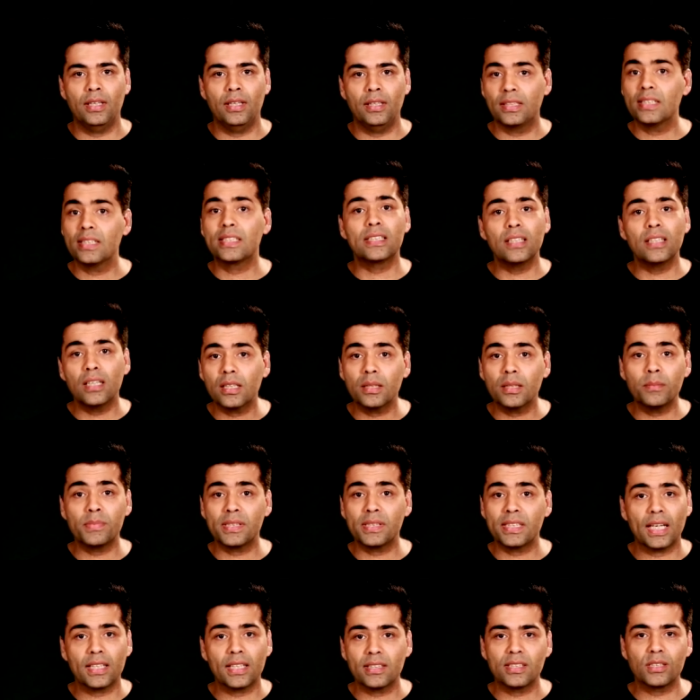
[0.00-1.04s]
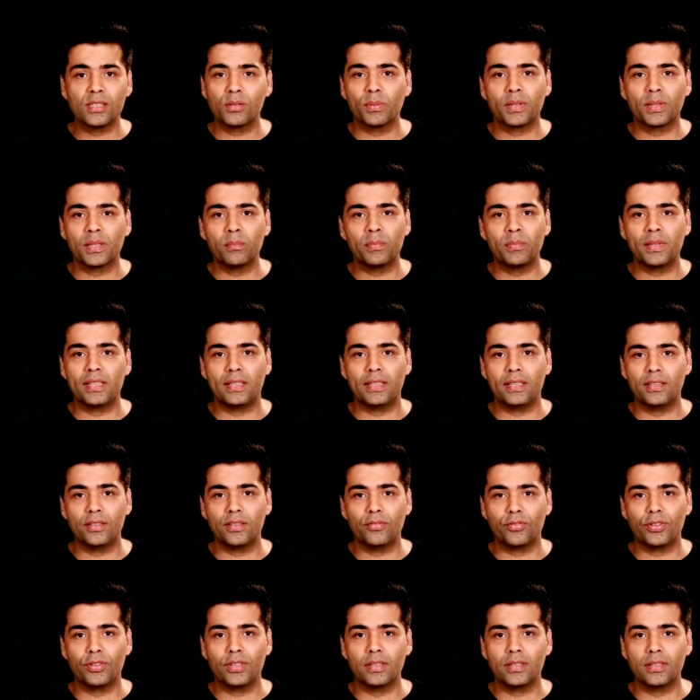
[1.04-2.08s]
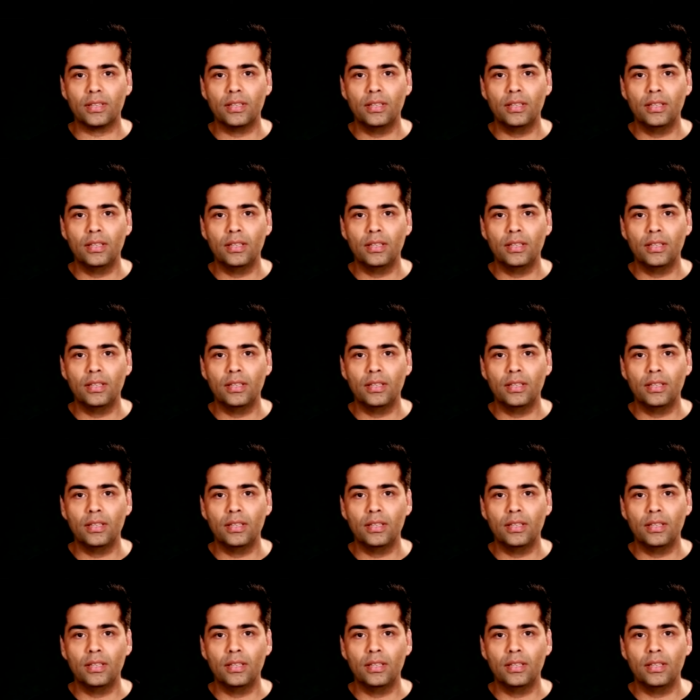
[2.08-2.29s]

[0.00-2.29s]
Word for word: The circumstances were completely different.